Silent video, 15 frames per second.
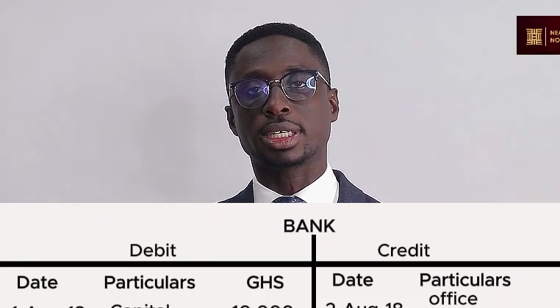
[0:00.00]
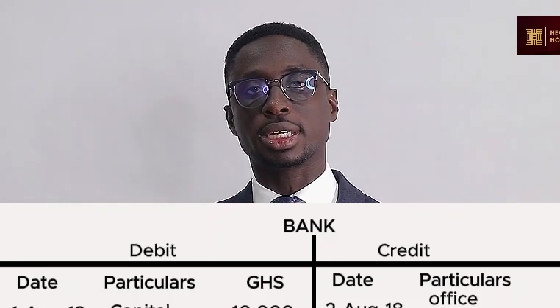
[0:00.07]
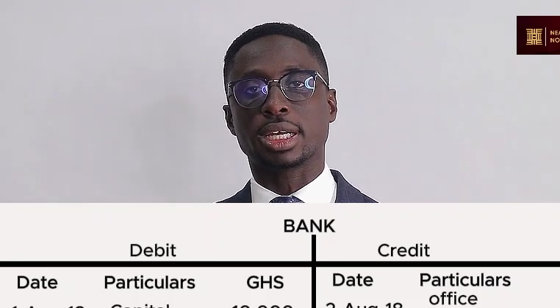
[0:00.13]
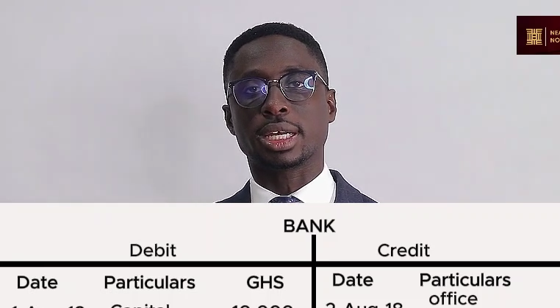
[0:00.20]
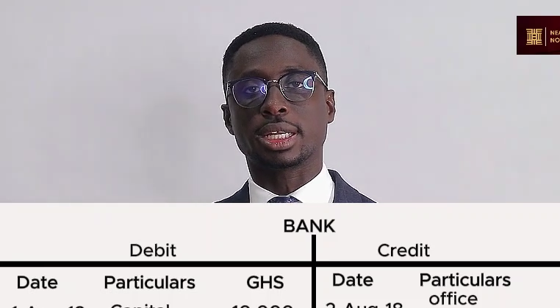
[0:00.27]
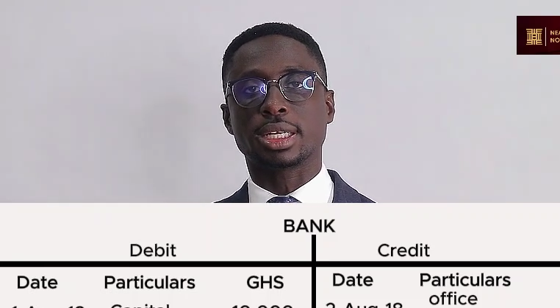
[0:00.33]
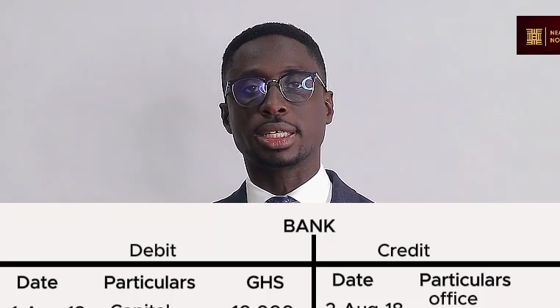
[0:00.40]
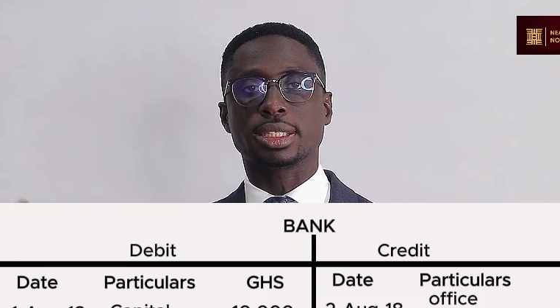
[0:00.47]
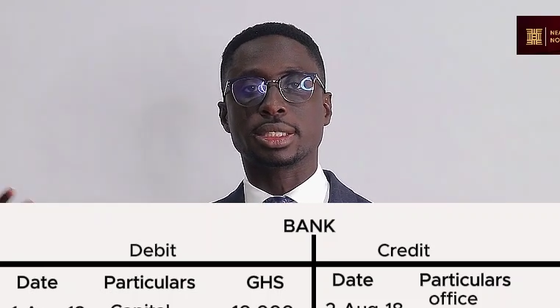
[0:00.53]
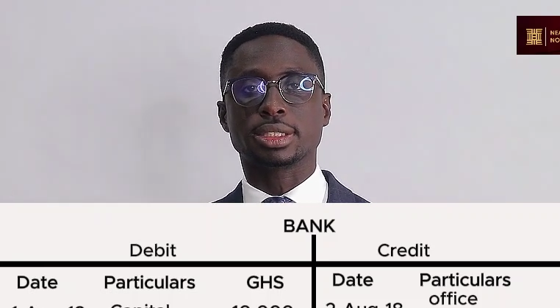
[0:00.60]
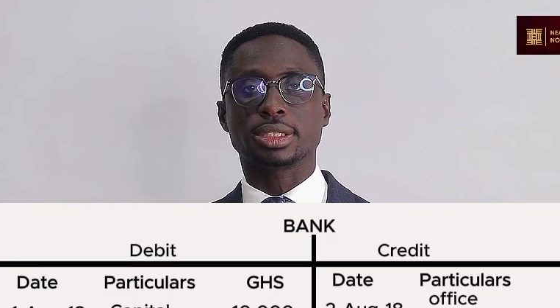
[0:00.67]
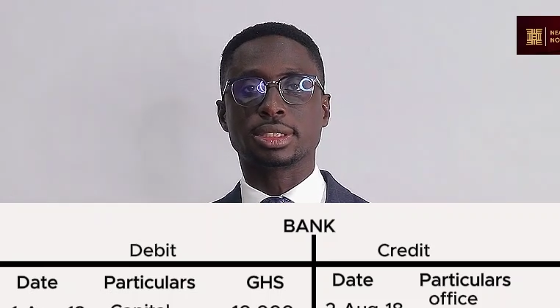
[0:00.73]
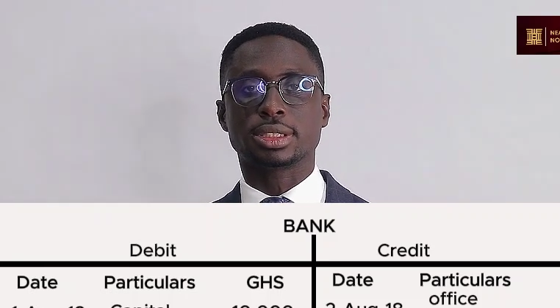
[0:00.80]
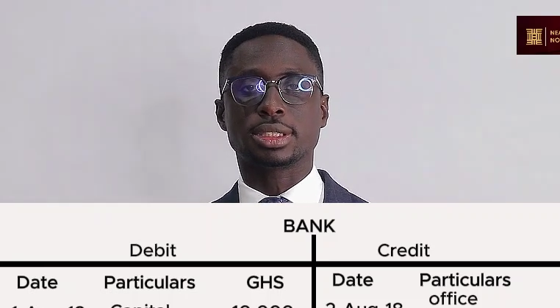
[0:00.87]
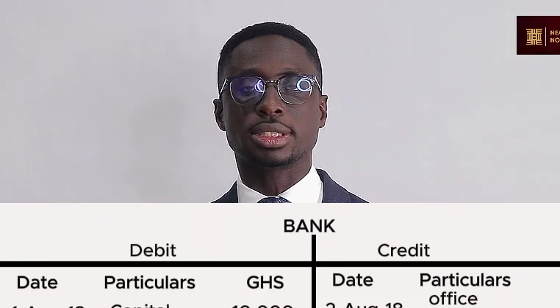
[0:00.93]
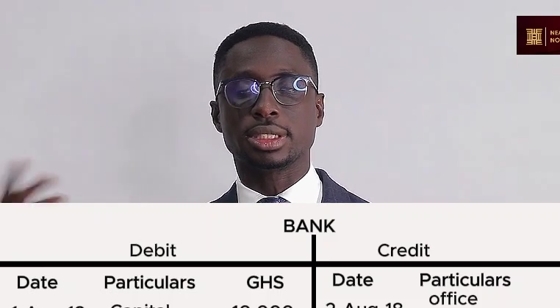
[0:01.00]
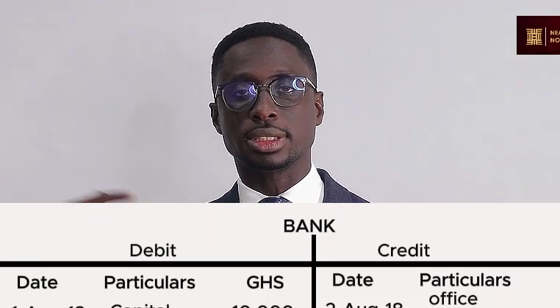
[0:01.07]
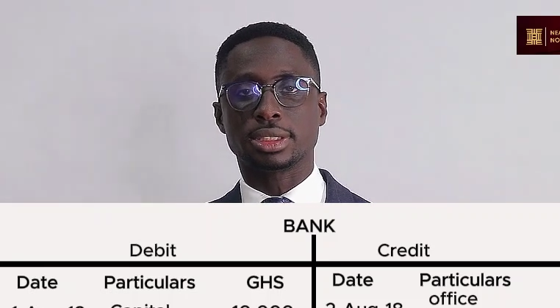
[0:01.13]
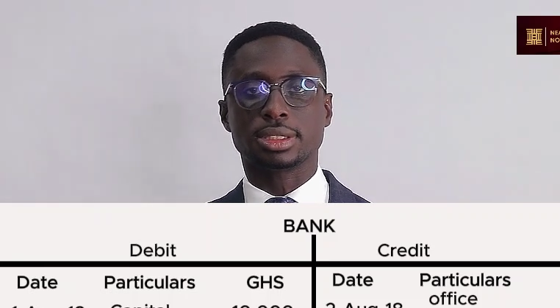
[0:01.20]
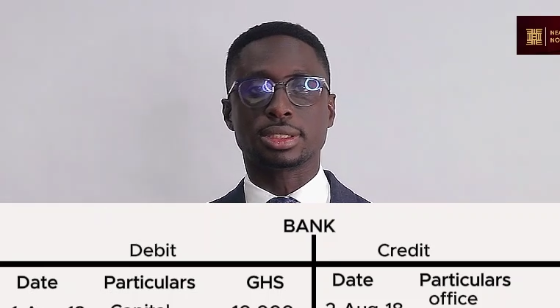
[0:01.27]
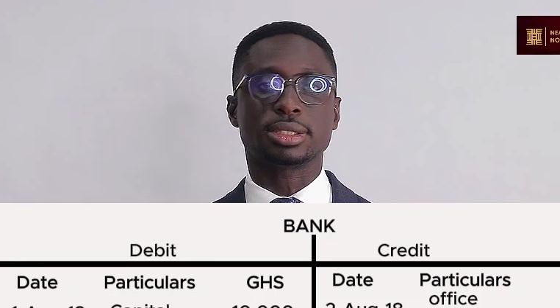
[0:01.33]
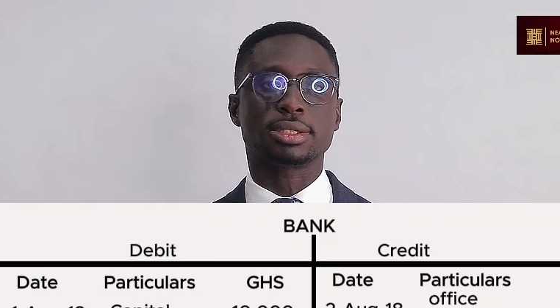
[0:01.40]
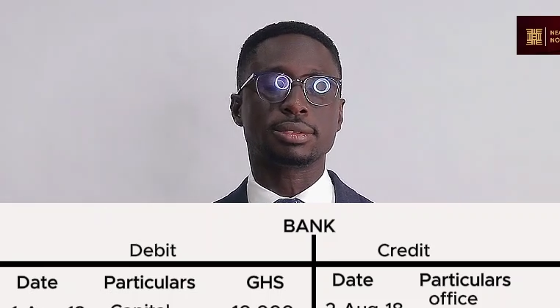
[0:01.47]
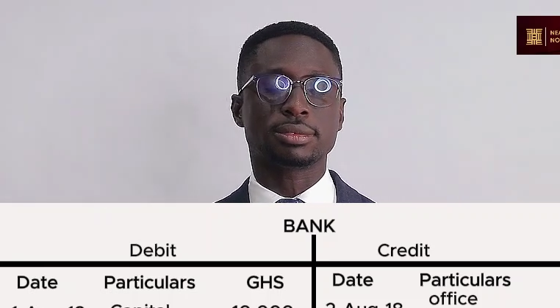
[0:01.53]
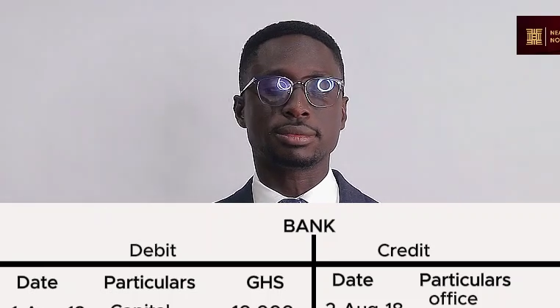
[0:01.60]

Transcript: Ghana cedis.